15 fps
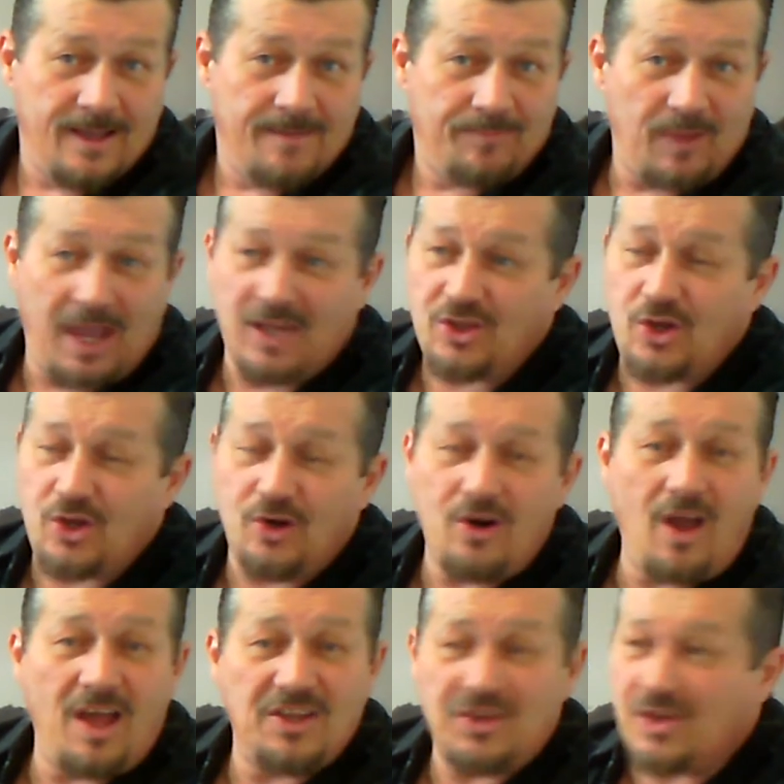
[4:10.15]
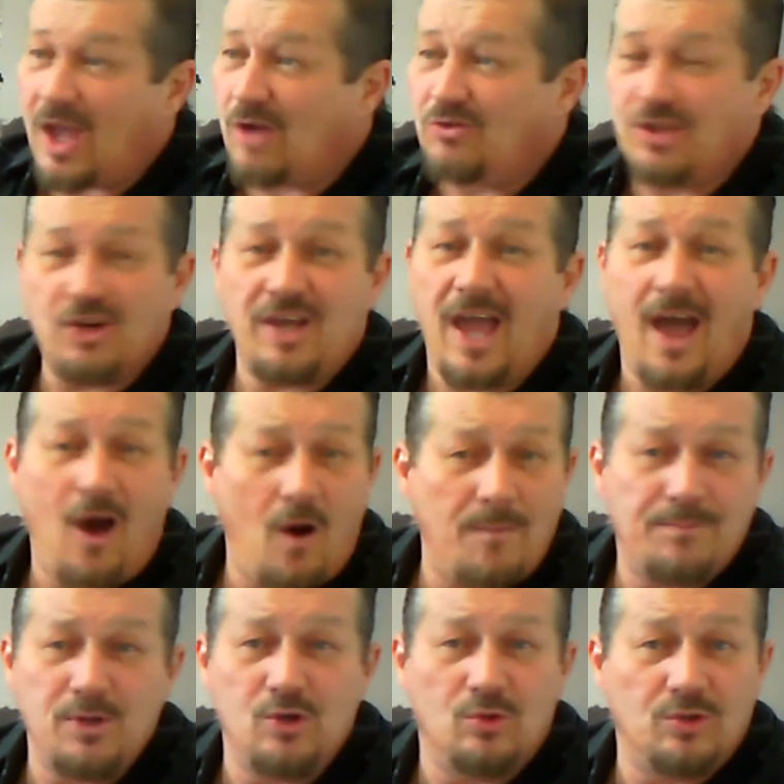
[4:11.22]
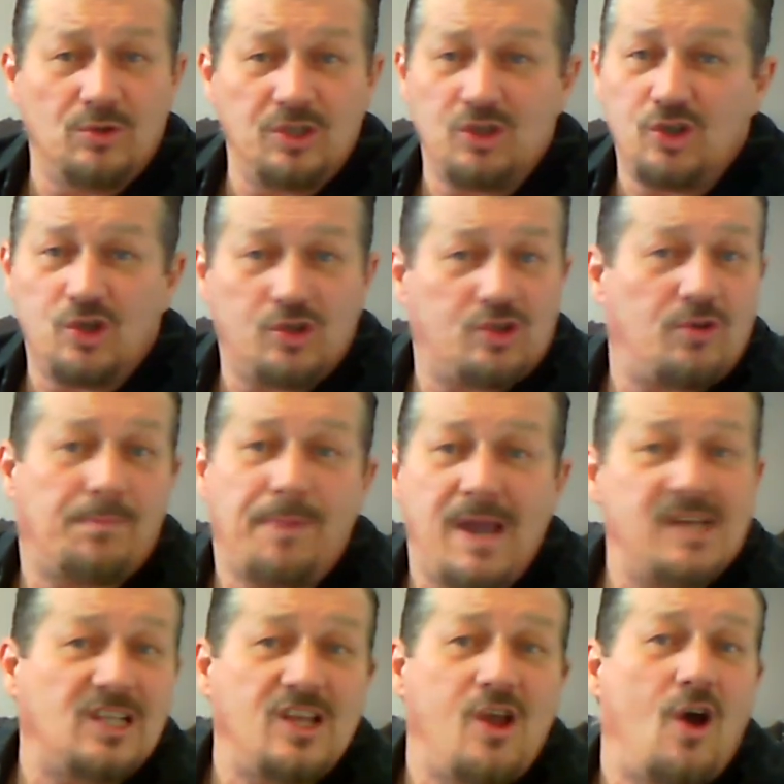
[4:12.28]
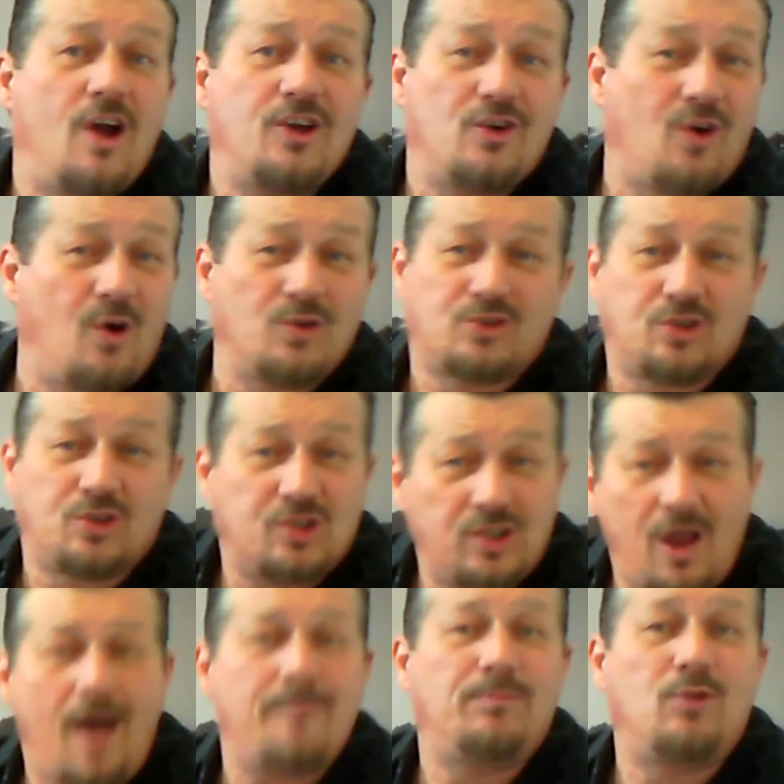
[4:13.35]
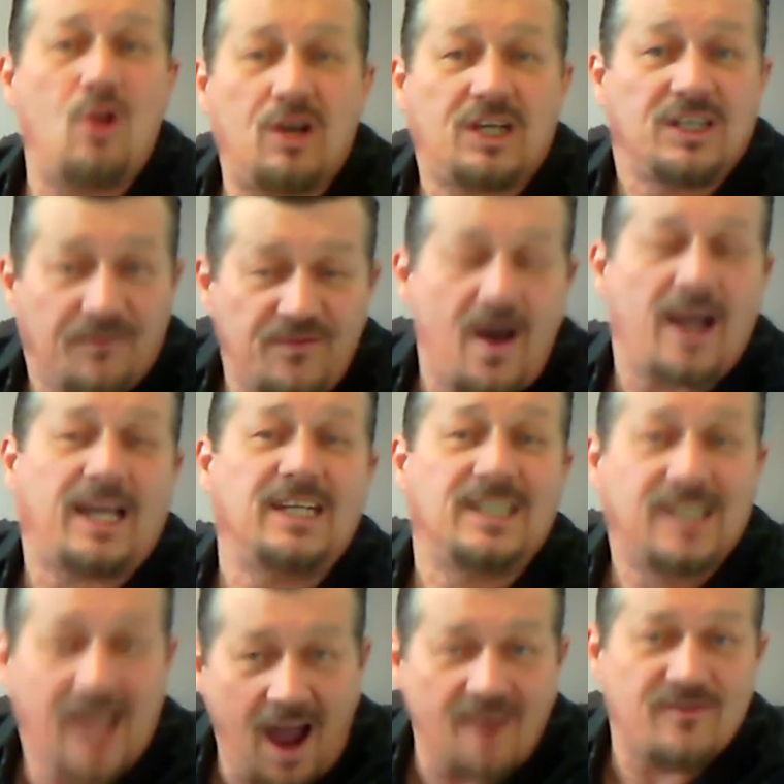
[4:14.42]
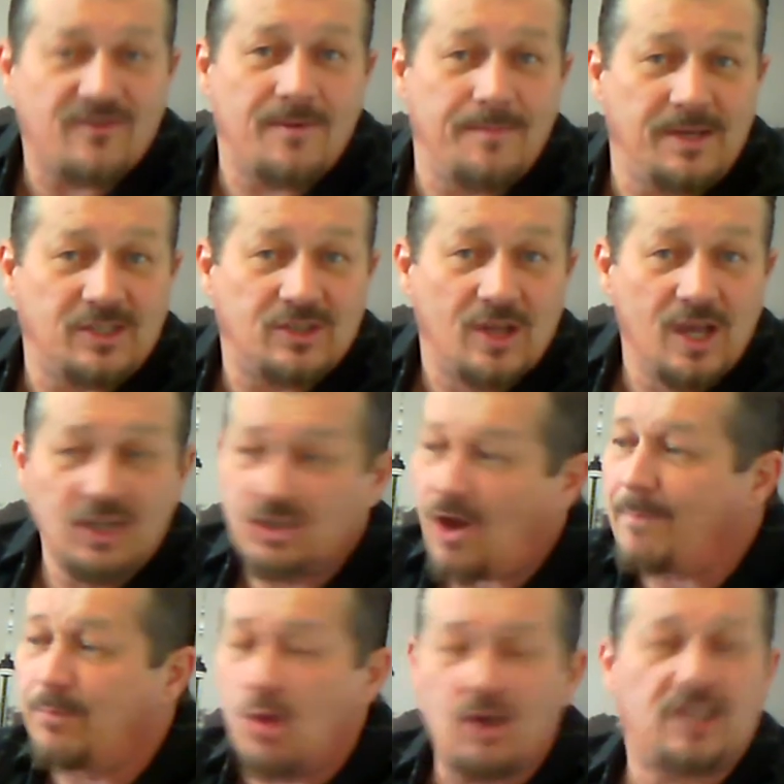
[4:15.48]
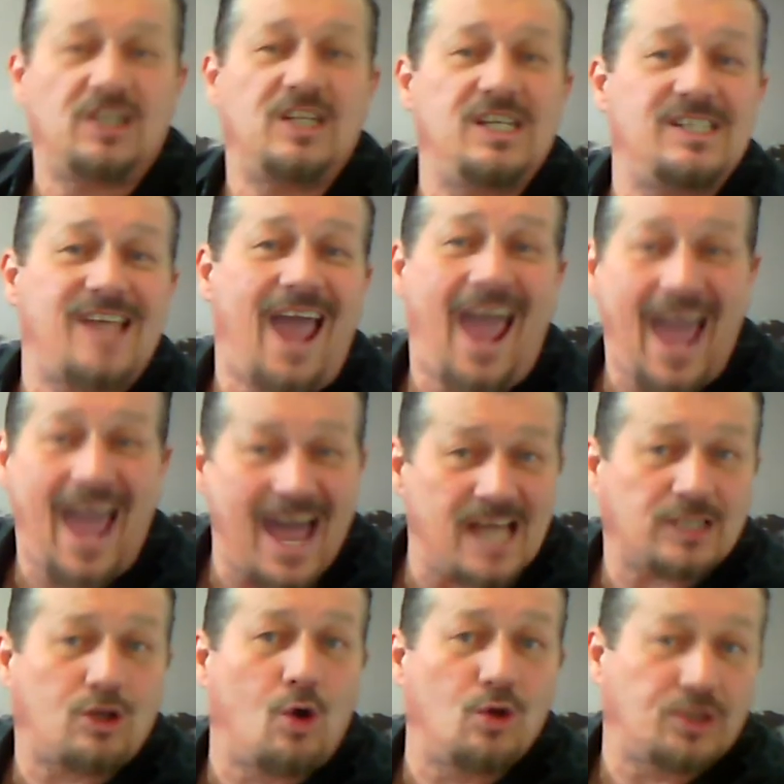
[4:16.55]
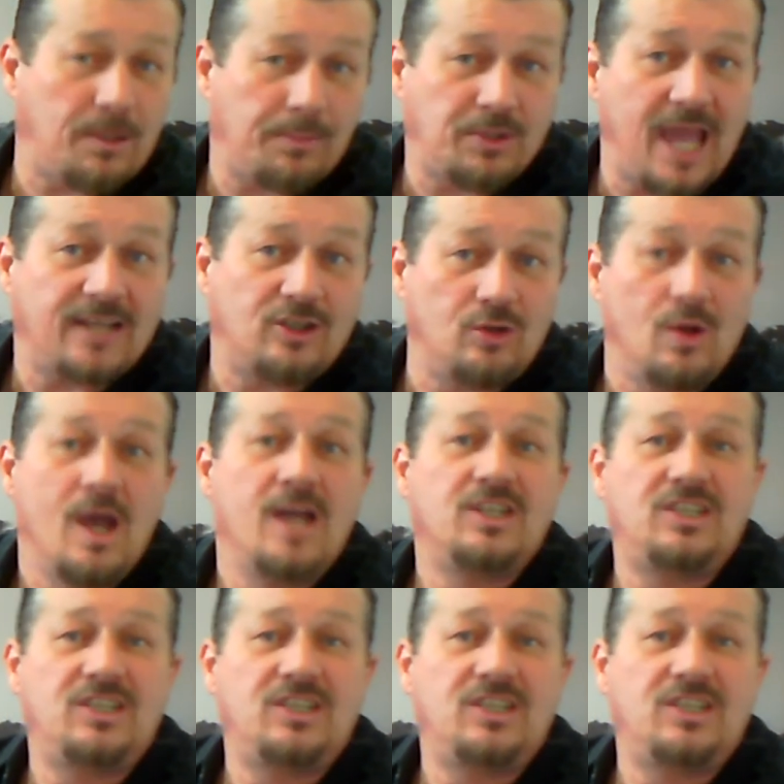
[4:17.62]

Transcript: And they're not out there to help you. You're basically on your own. So stop looking to fucking governments. Stop looking to these assholes to protect you.